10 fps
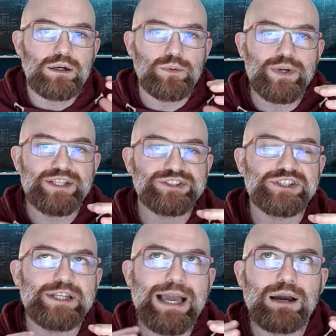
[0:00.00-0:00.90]

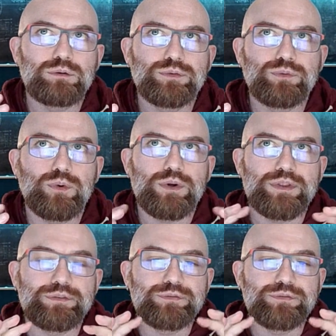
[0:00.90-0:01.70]
reaching out for the